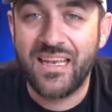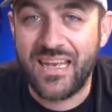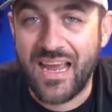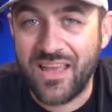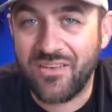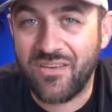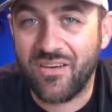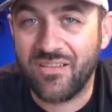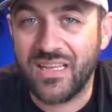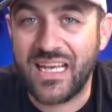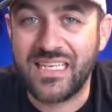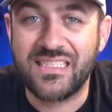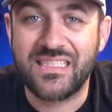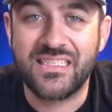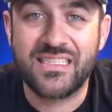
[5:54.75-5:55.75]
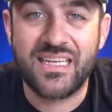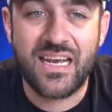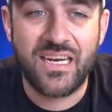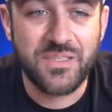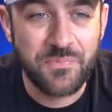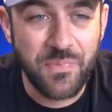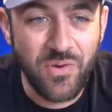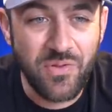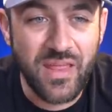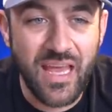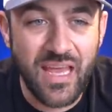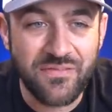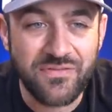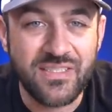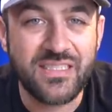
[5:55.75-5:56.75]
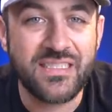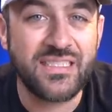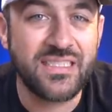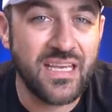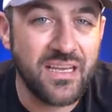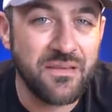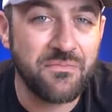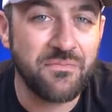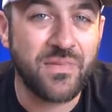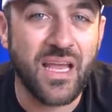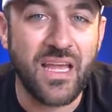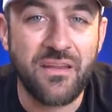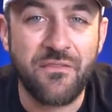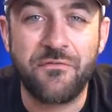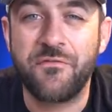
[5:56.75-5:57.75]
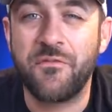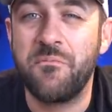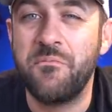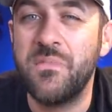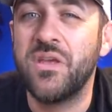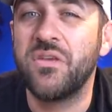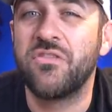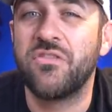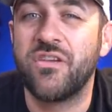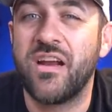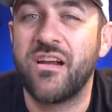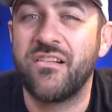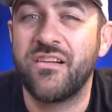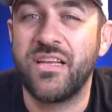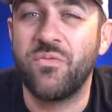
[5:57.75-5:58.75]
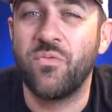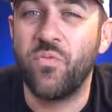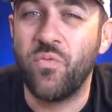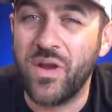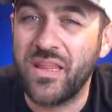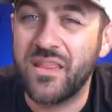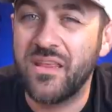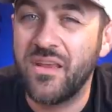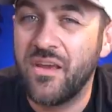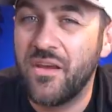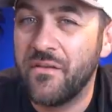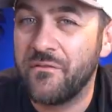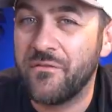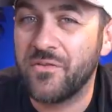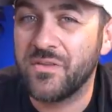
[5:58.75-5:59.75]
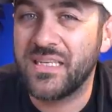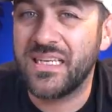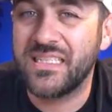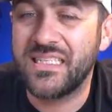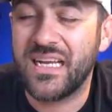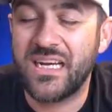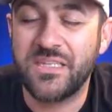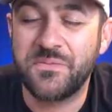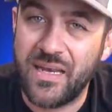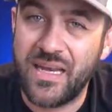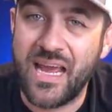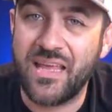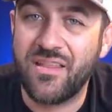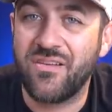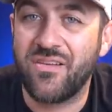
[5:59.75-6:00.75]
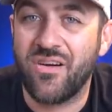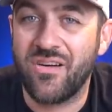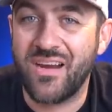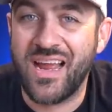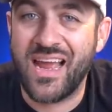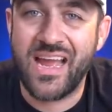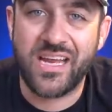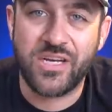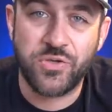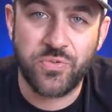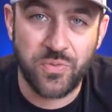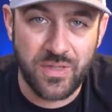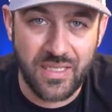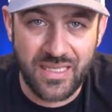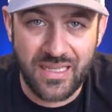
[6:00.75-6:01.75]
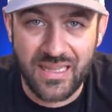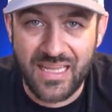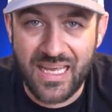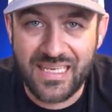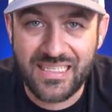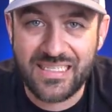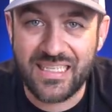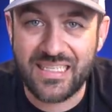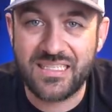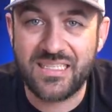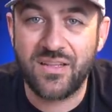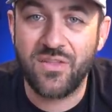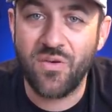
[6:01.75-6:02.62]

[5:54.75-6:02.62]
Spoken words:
Neither are licensed tires. Both have some kind of familiarity with full-size tires, but neither are actually licensed.